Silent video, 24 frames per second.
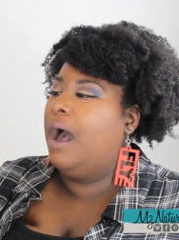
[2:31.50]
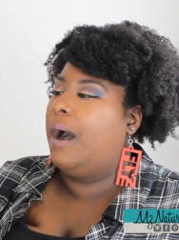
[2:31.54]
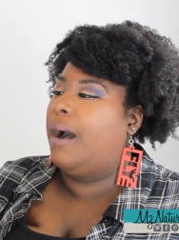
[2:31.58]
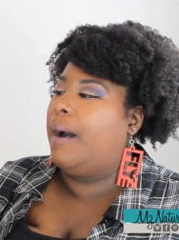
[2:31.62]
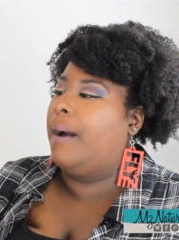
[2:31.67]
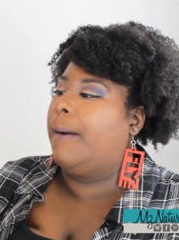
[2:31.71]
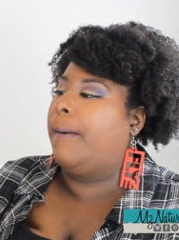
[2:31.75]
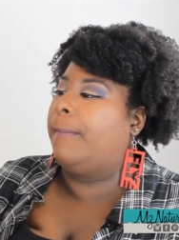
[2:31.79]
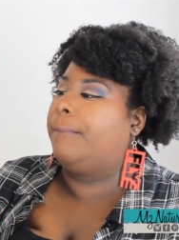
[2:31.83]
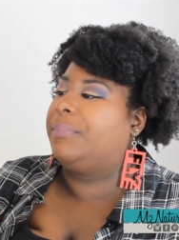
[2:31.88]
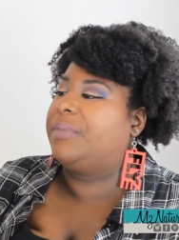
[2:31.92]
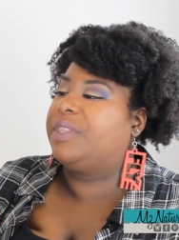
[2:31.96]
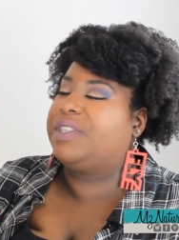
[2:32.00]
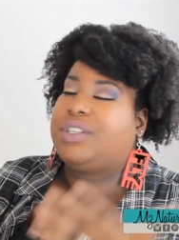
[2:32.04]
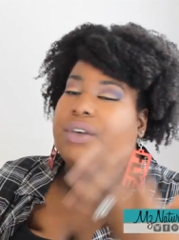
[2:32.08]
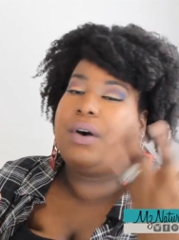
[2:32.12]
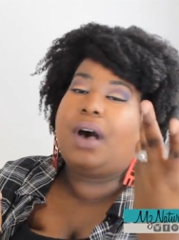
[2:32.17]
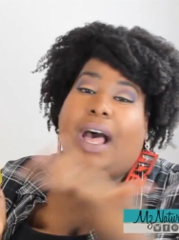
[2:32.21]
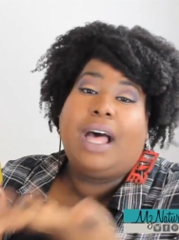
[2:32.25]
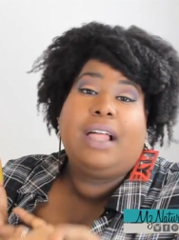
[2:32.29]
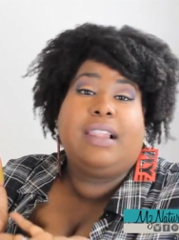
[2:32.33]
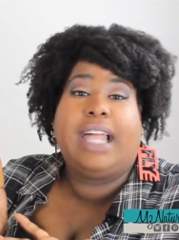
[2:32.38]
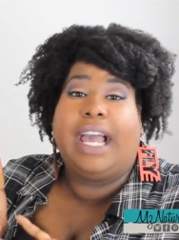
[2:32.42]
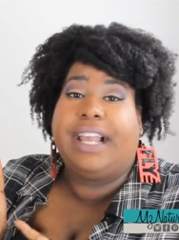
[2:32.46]
Um, so
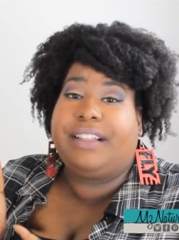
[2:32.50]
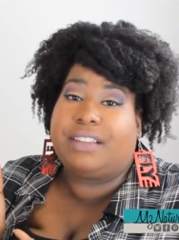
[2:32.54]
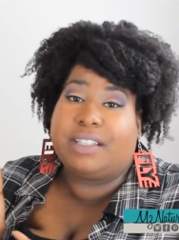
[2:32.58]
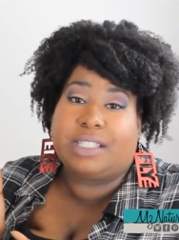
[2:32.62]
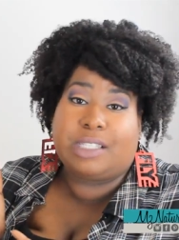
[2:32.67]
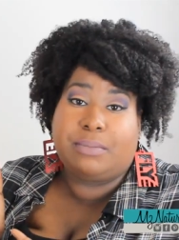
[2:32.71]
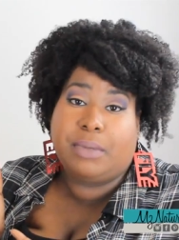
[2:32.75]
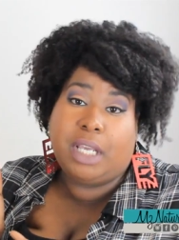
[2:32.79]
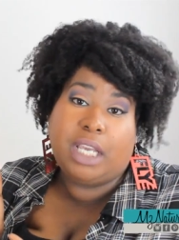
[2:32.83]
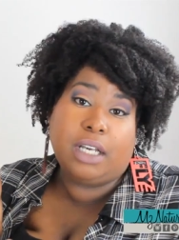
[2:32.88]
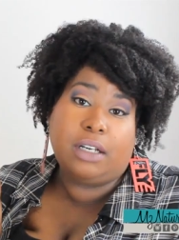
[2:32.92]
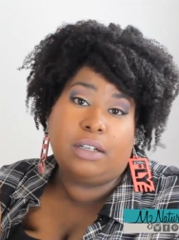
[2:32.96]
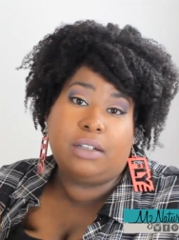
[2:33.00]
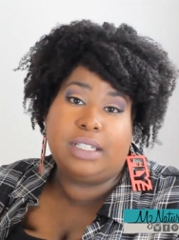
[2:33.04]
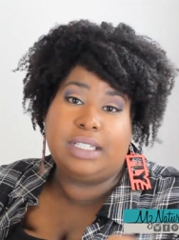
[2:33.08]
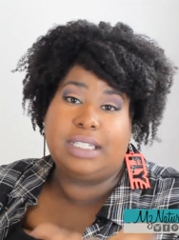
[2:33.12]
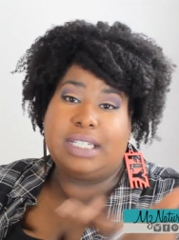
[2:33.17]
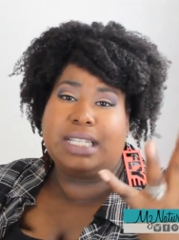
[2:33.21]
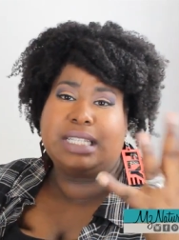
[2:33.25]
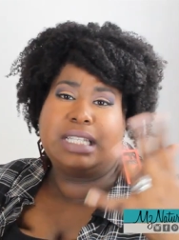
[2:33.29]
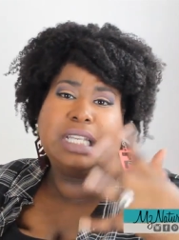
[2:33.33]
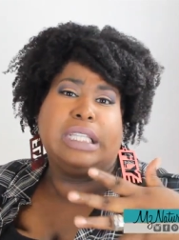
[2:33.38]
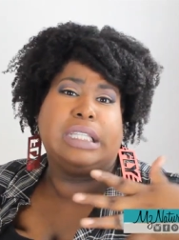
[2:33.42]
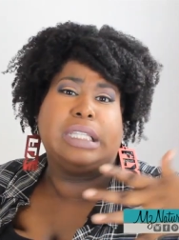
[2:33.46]
I like the smell. It
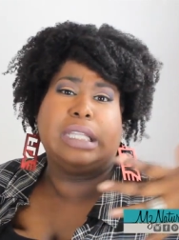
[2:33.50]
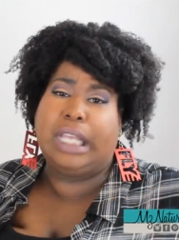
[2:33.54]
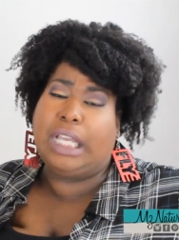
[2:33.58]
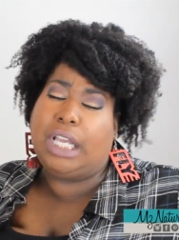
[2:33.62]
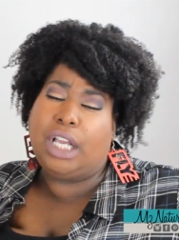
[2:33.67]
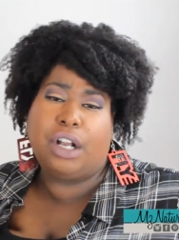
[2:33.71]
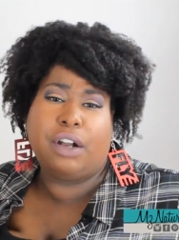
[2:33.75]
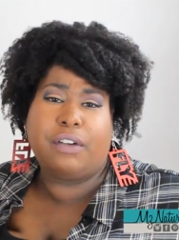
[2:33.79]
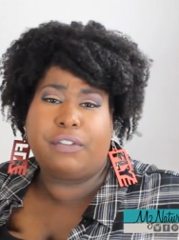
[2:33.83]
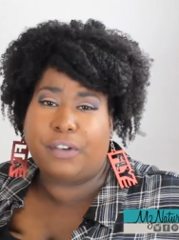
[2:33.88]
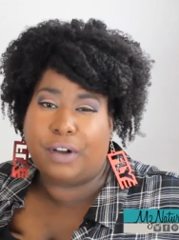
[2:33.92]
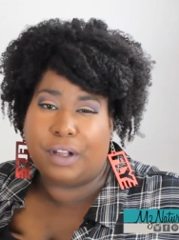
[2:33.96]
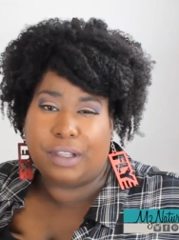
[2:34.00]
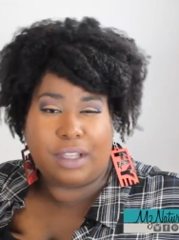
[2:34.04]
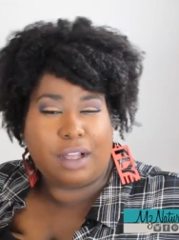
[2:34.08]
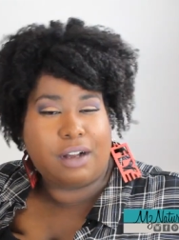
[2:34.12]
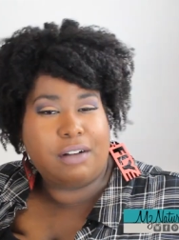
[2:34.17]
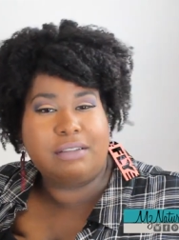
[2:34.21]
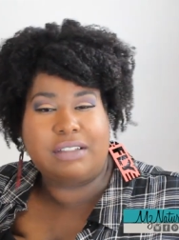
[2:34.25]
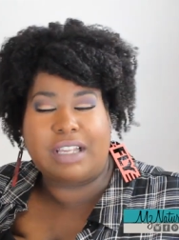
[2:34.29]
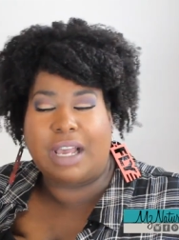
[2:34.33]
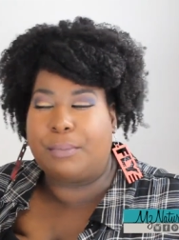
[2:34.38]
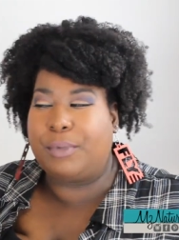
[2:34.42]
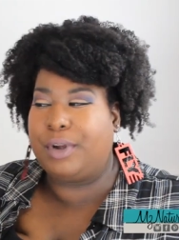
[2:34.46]
doesn't linger for a
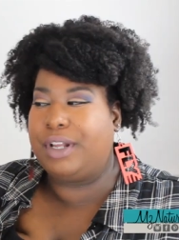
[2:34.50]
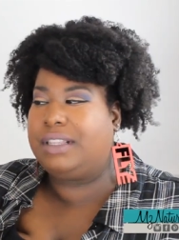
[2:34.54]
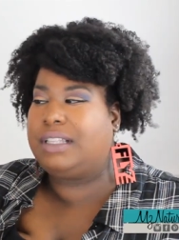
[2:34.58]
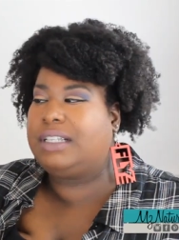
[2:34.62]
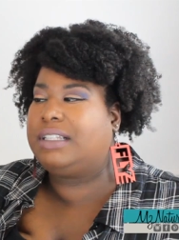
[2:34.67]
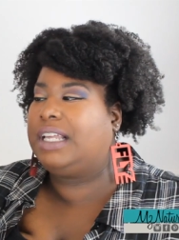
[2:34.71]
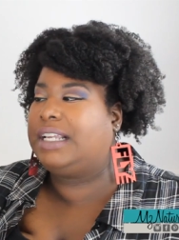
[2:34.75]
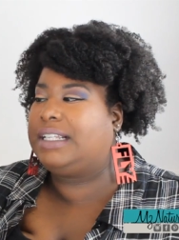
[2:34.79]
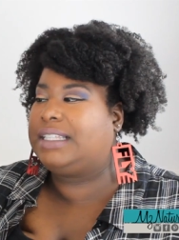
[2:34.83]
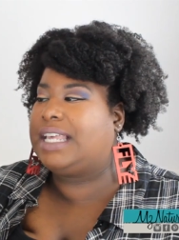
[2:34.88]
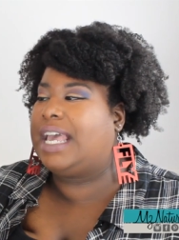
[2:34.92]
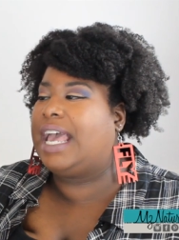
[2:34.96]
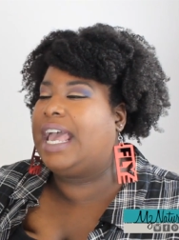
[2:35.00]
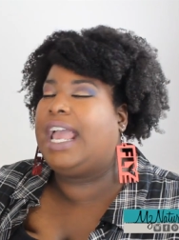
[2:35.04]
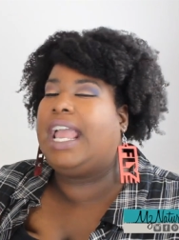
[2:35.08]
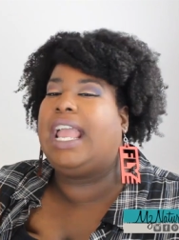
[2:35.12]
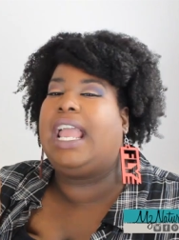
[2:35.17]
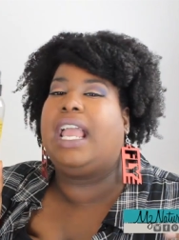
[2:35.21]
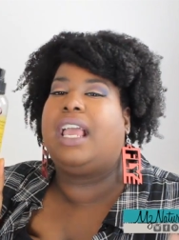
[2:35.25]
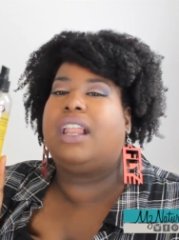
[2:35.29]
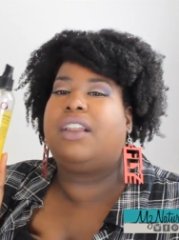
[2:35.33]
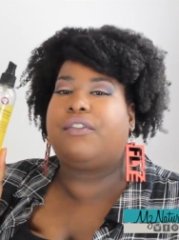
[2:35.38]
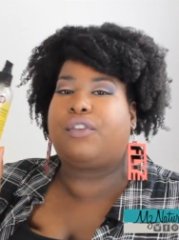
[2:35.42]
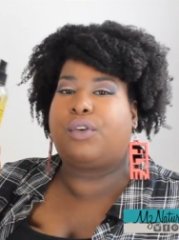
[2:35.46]
long time or anything like that.
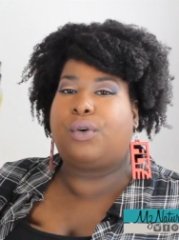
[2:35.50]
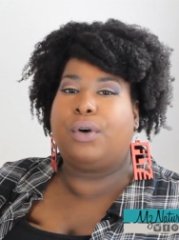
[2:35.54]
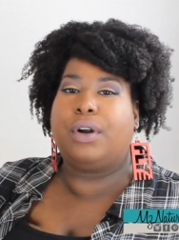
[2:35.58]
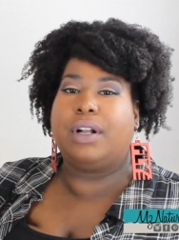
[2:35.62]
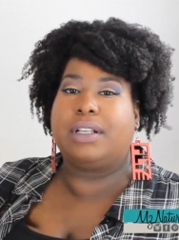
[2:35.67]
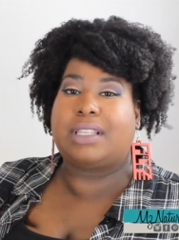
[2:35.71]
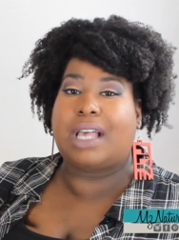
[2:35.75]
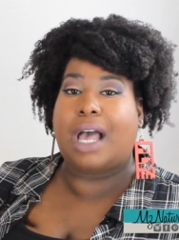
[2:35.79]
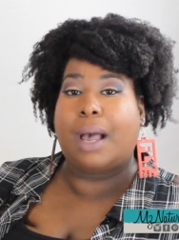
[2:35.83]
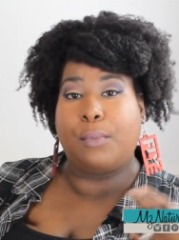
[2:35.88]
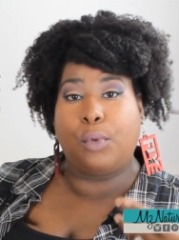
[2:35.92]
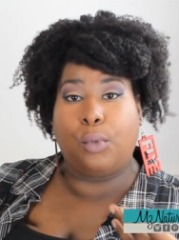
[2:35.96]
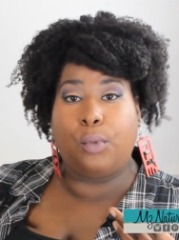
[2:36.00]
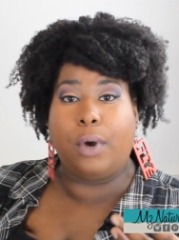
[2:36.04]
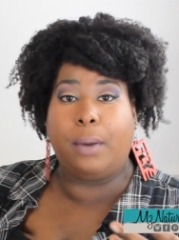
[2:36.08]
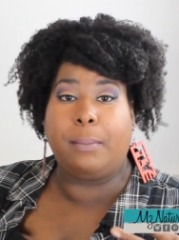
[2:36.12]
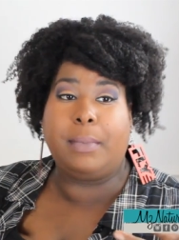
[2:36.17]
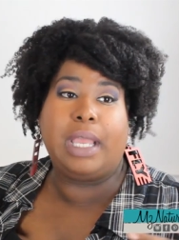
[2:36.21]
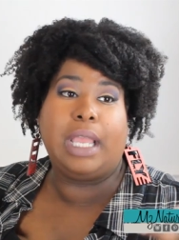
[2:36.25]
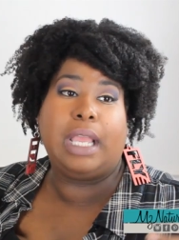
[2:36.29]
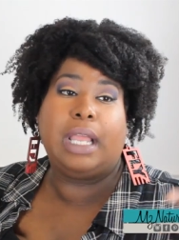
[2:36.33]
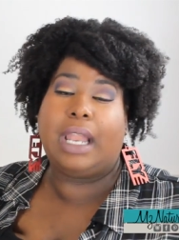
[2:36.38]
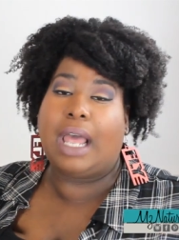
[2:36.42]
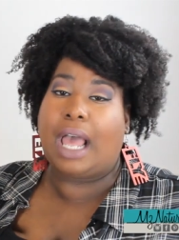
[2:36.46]
And of course, I'm a
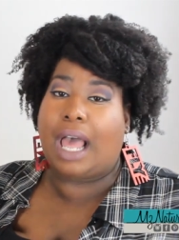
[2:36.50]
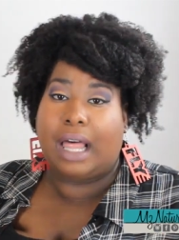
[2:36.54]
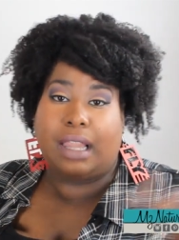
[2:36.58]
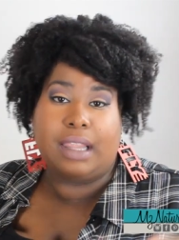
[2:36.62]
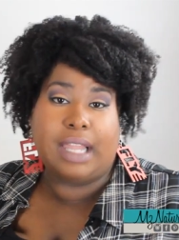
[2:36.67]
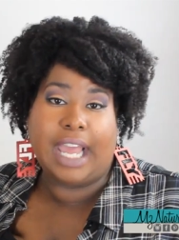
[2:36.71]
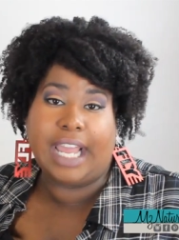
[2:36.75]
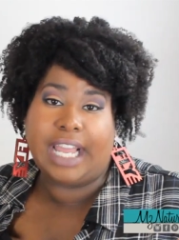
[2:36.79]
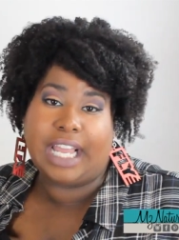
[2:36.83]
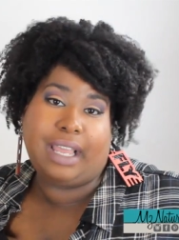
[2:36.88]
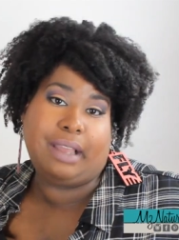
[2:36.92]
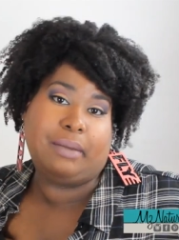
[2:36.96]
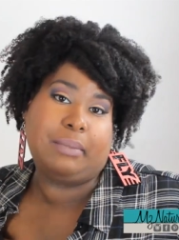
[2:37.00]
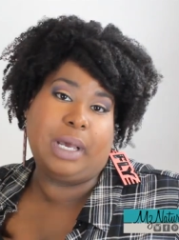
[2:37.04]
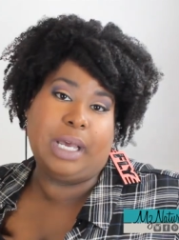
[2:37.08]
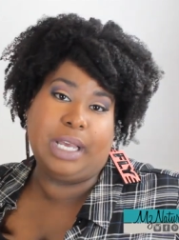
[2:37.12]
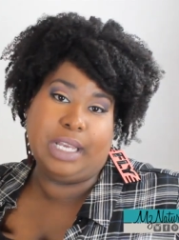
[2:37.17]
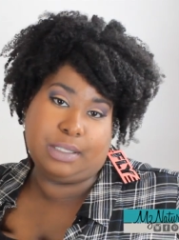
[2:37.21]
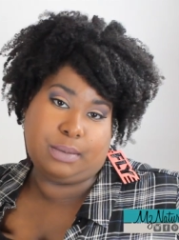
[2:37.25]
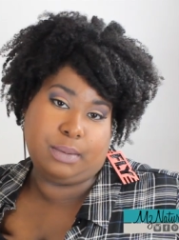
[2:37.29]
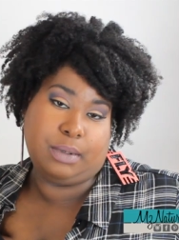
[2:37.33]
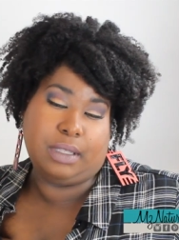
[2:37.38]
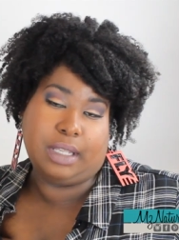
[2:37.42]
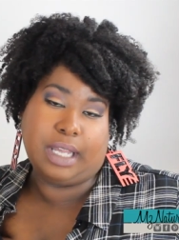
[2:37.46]
woman. I like it. My
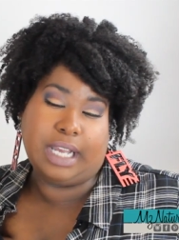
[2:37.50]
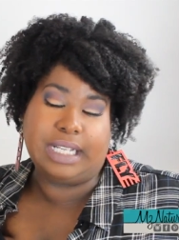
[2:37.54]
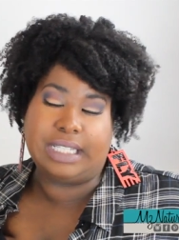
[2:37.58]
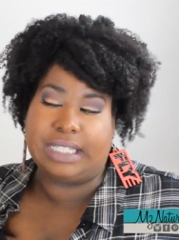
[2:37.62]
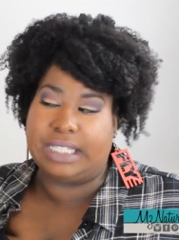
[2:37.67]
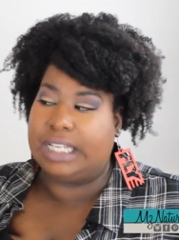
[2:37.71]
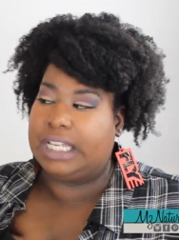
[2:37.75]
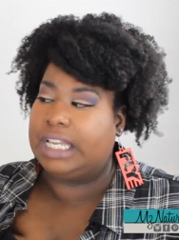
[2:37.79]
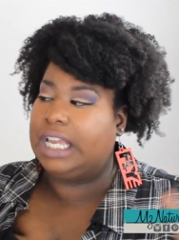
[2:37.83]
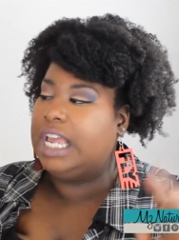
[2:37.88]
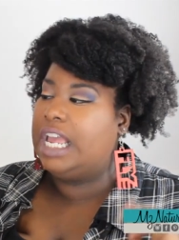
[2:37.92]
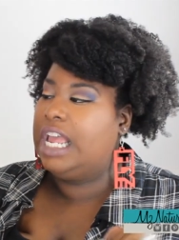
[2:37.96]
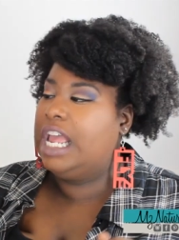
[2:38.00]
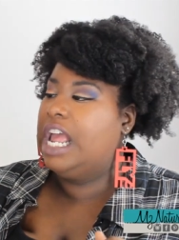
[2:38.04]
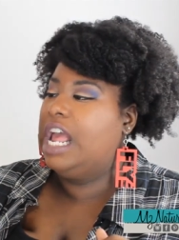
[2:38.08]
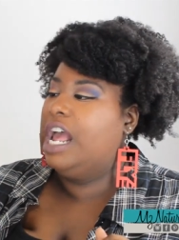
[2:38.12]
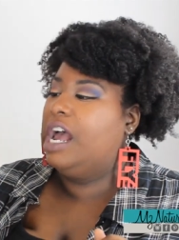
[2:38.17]
husband likes it.